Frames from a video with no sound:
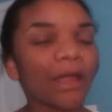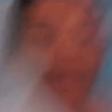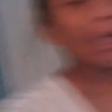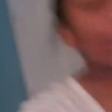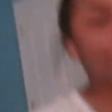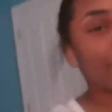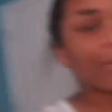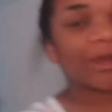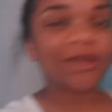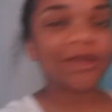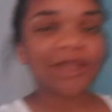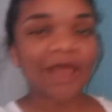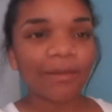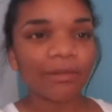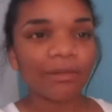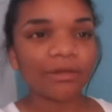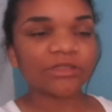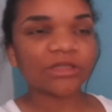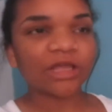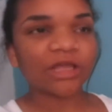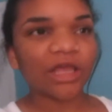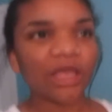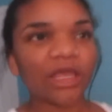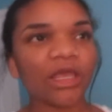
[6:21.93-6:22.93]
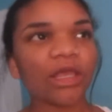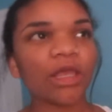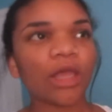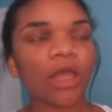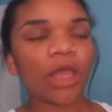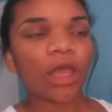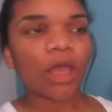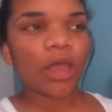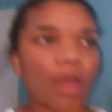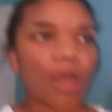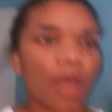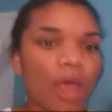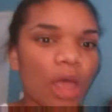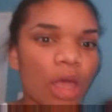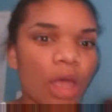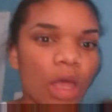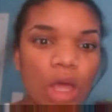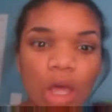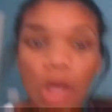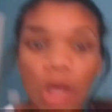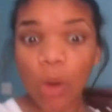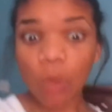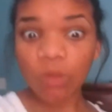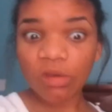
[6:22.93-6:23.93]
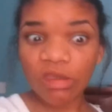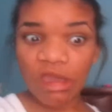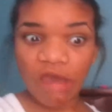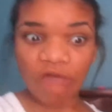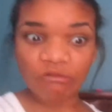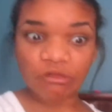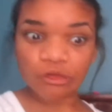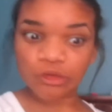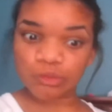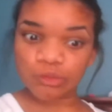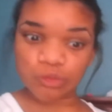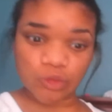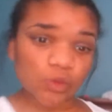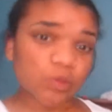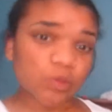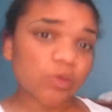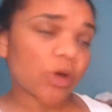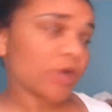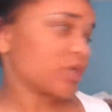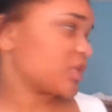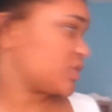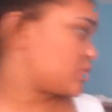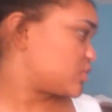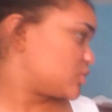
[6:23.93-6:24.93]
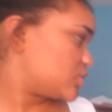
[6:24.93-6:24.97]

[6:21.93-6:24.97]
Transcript: And my dad was like, oh, we have this pool party to